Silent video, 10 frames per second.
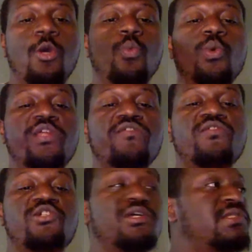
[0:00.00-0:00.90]
with
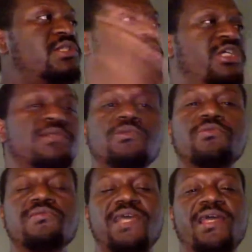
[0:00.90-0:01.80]
just
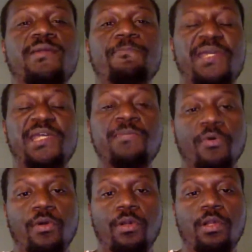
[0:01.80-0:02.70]
chisels and
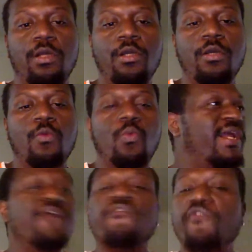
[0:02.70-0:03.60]
people,
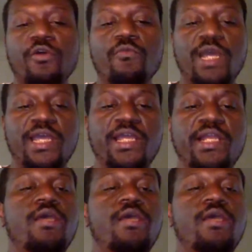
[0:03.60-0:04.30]
whatever, right?